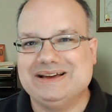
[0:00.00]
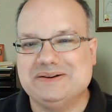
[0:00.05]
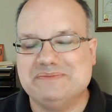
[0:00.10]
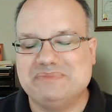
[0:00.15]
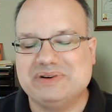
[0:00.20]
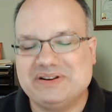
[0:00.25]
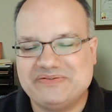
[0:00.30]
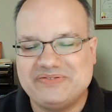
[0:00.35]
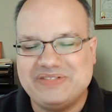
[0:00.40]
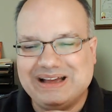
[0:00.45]

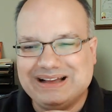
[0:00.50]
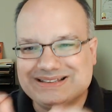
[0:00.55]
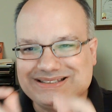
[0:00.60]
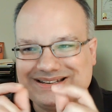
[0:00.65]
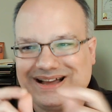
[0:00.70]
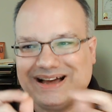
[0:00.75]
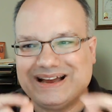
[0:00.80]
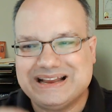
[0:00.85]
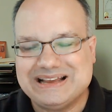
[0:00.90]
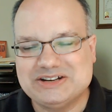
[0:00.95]
But if that's
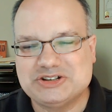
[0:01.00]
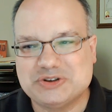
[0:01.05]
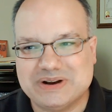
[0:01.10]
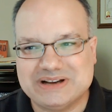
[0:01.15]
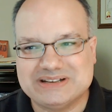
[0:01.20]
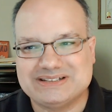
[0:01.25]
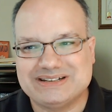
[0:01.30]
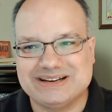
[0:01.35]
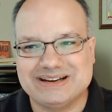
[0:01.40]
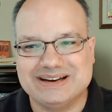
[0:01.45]
not
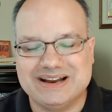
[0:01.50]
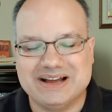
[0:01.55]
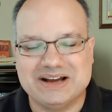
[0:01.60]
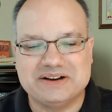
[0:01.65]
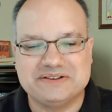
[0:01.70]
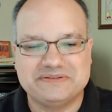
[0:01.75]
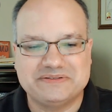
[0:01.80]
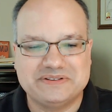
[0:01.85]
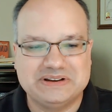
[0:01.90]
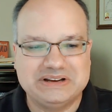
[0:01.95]
interesting
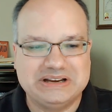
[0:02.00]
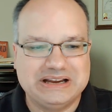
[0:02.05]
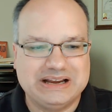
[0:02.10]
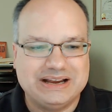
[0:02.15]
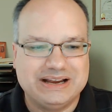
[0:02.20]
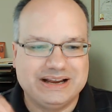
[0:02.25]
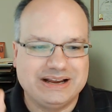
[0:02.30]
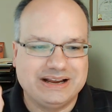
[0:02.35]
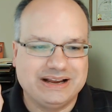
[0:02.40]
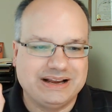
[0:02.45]
enough,
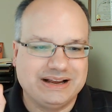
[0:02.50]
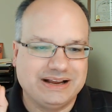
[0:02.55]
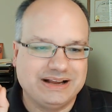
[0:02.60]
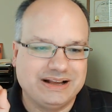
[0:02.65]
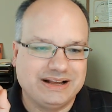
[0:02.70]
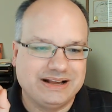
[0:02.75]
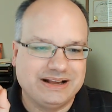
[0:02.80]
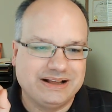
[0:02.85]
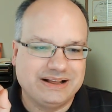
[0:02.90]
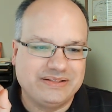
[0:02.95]

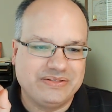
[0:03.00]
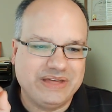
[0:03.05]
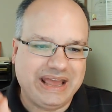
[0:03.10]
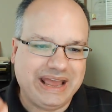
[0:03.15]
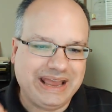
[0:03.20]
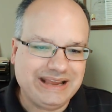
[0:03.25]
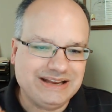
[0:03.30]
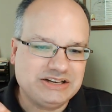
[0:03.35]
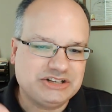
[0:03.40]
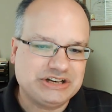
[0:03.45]
the
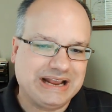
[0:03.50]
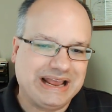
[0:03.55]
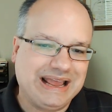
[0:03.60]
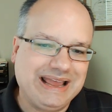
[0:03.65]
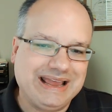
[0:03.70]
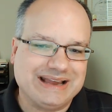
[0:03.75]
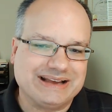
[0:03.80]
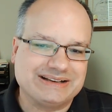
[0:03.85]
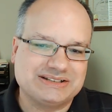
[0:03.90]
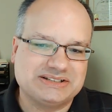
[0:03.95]
H
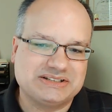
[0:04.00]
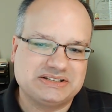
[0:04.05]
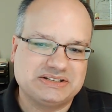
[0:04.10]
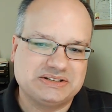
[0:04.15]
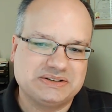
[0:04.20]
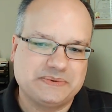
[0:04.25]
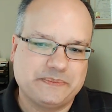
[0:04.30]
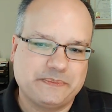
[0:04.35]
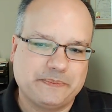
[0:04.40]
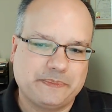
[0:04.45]
X